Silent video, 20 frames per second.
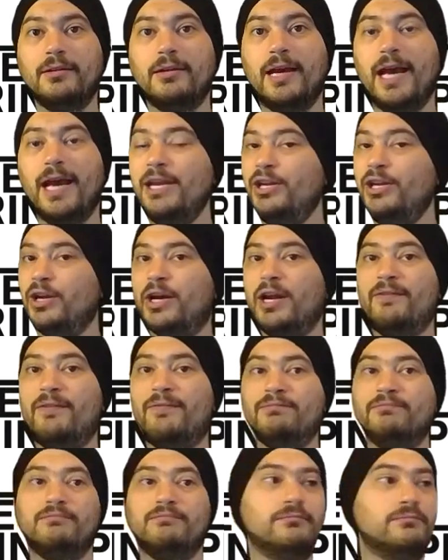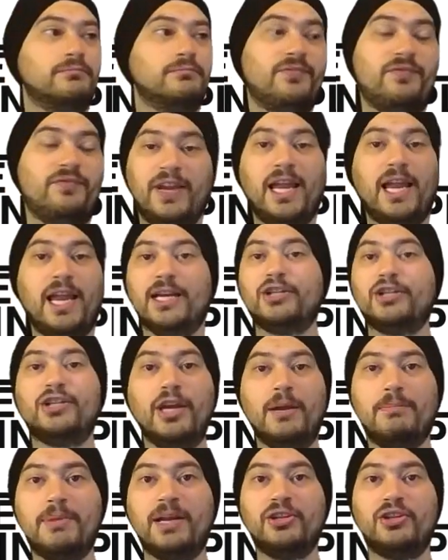And you're going to feel like
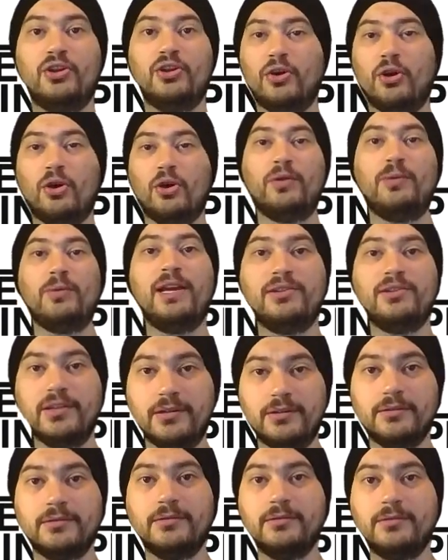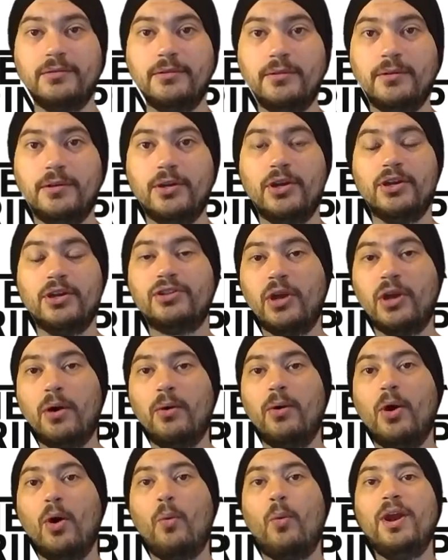shit because you don't know the reason.
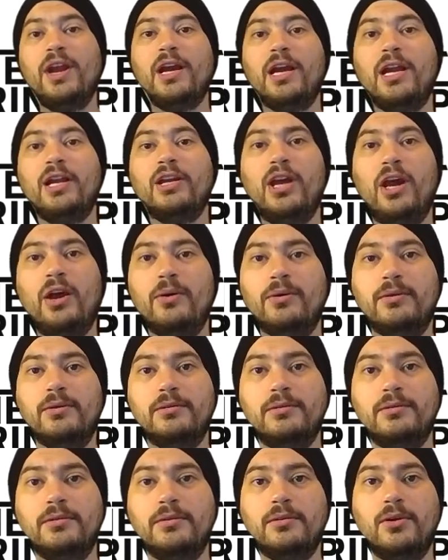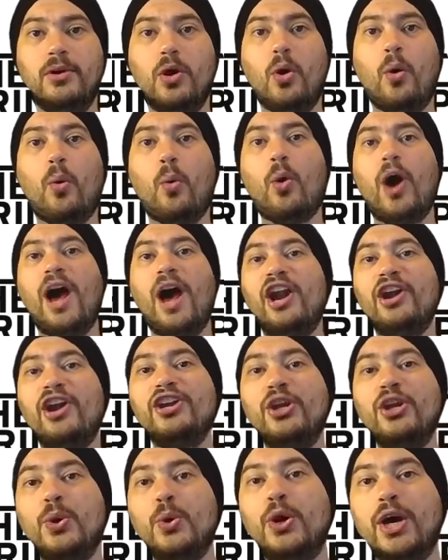So what are you going to do? What are
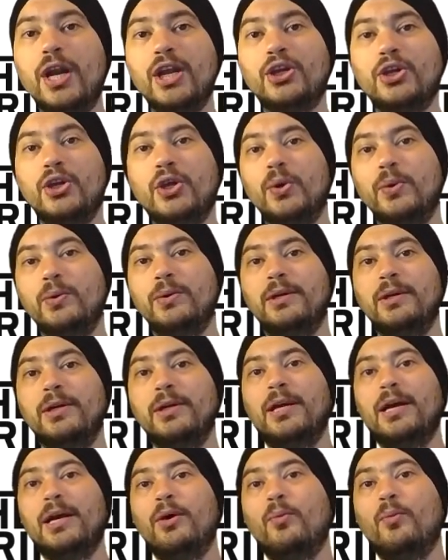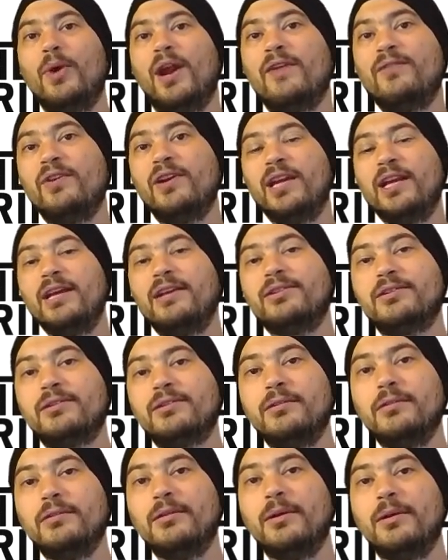you going to do? Whatever it
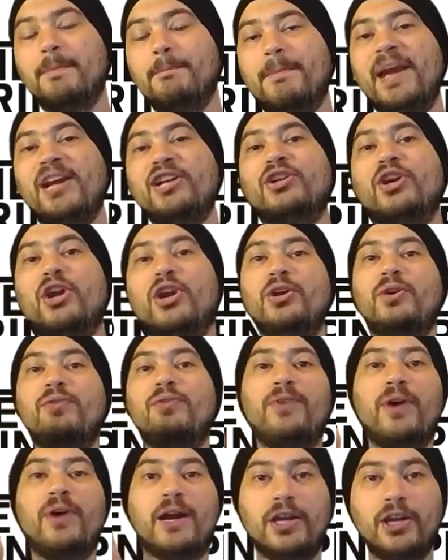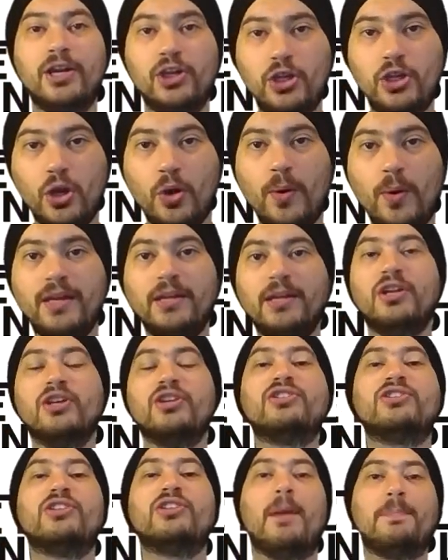is, make sure you fucking do it.
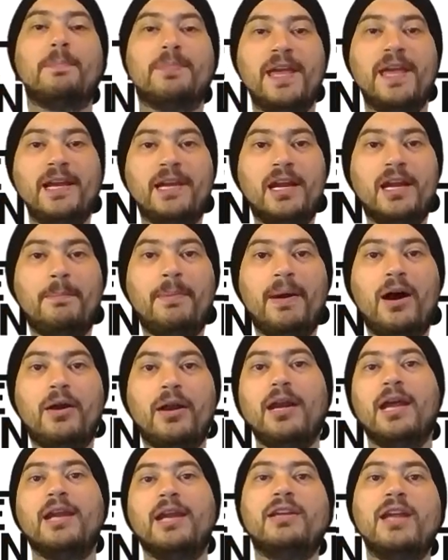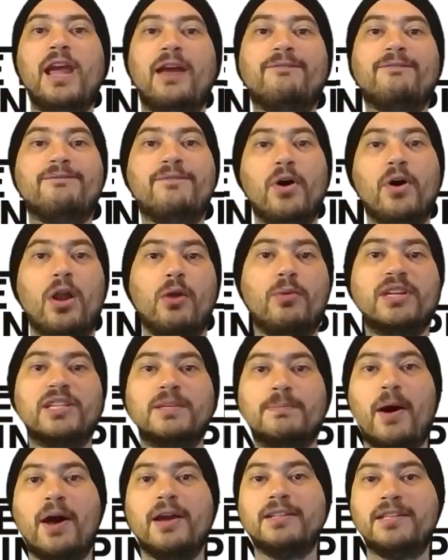Stop thinking about it and take full
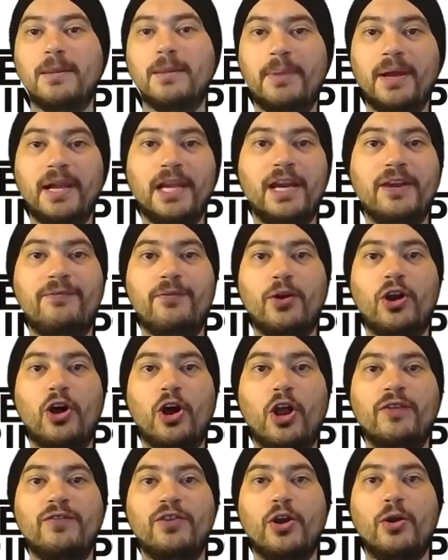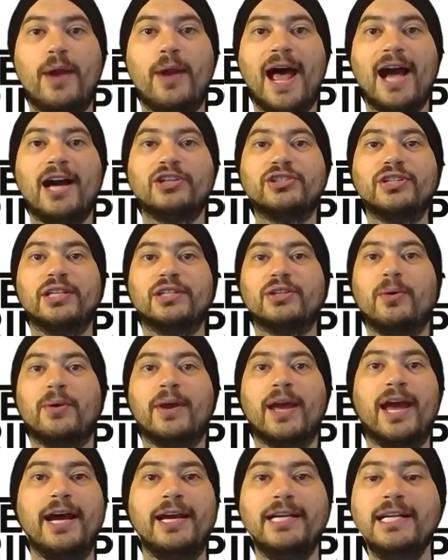responsibility for all of your actions,
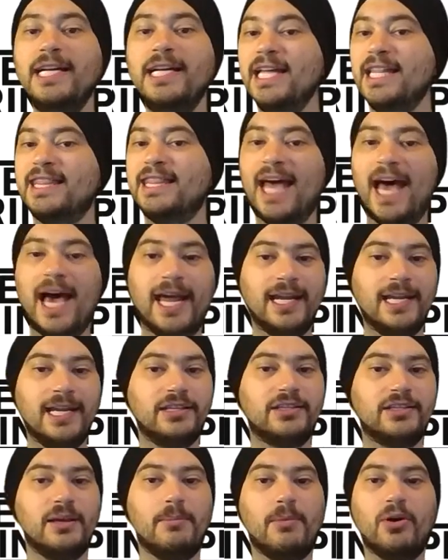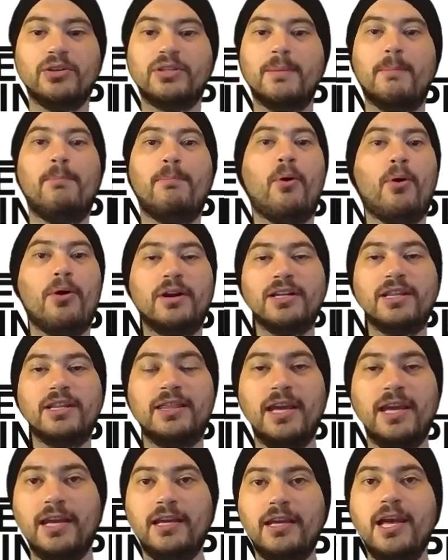okay? That is the most important
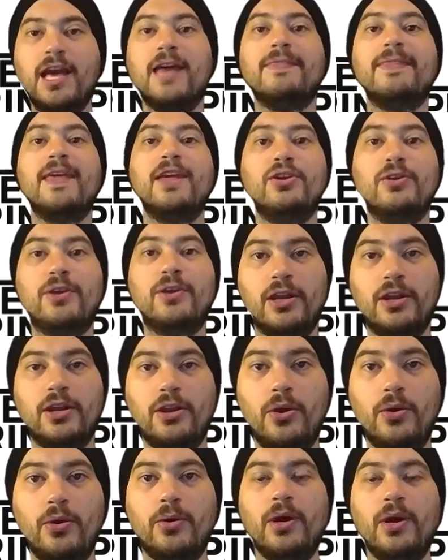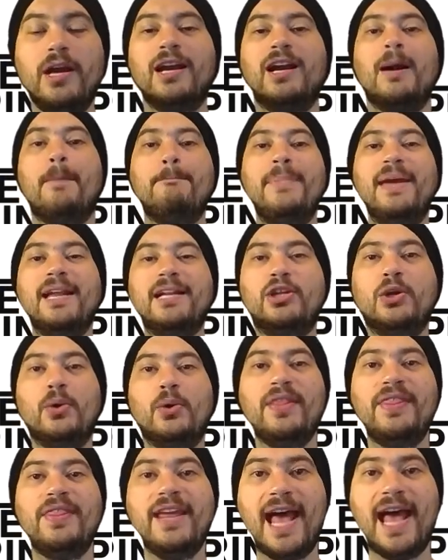thing that you can do. Commit to
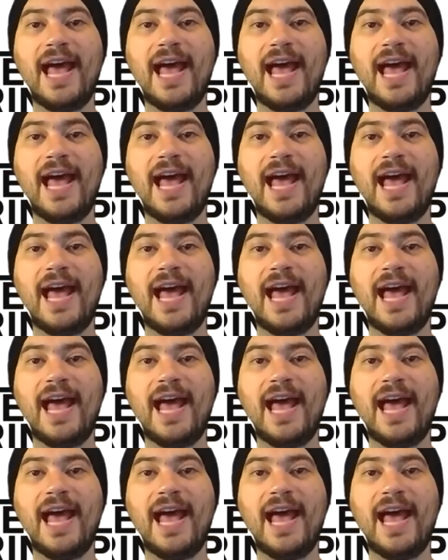the